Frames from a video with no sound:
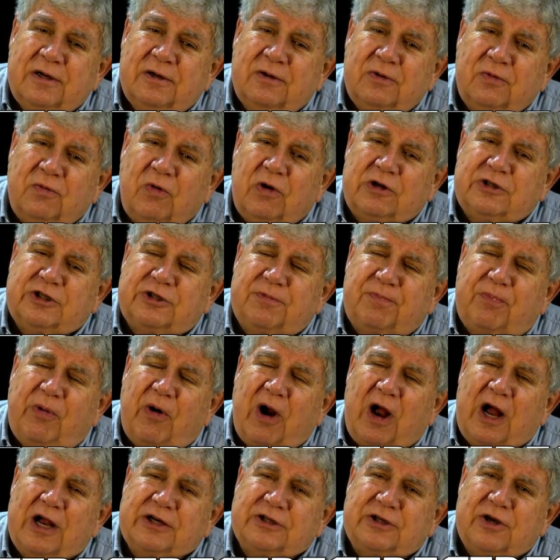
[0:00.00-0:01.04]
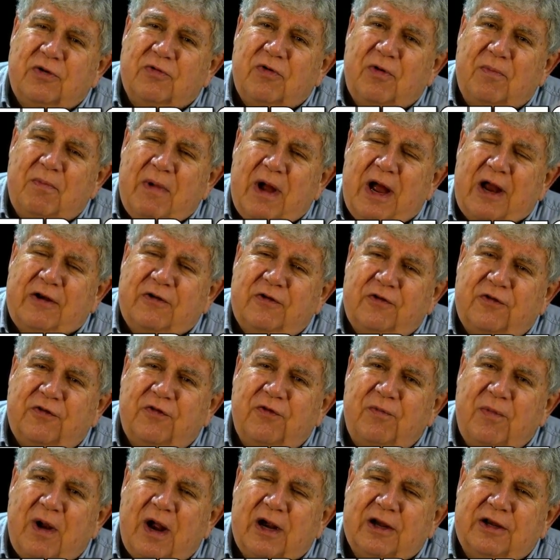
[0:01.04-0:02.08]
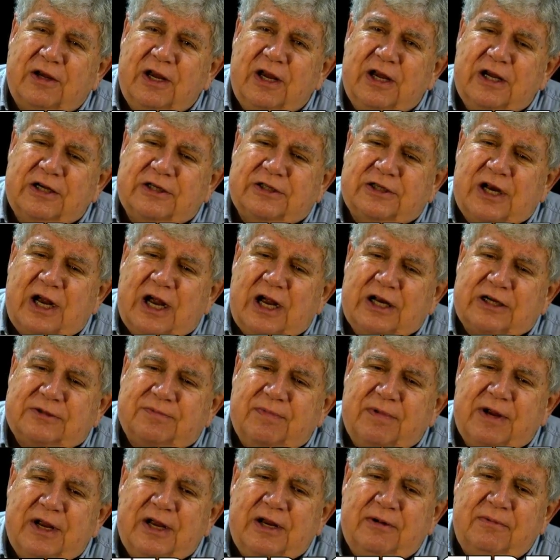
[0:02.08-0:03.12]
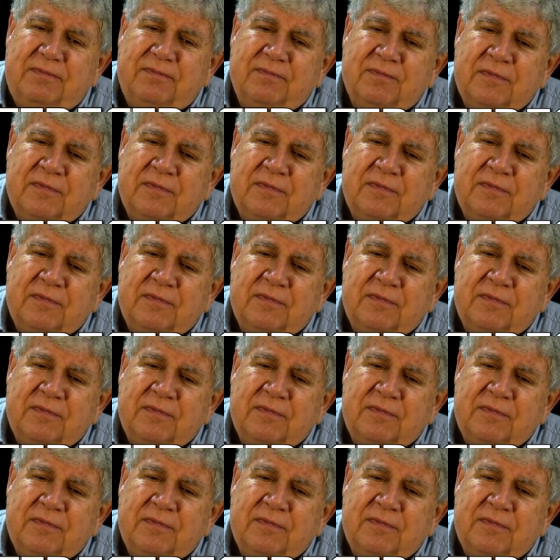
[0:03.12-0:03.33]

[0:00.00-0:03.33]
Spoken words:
what's the price on a mattress for my king-size bed?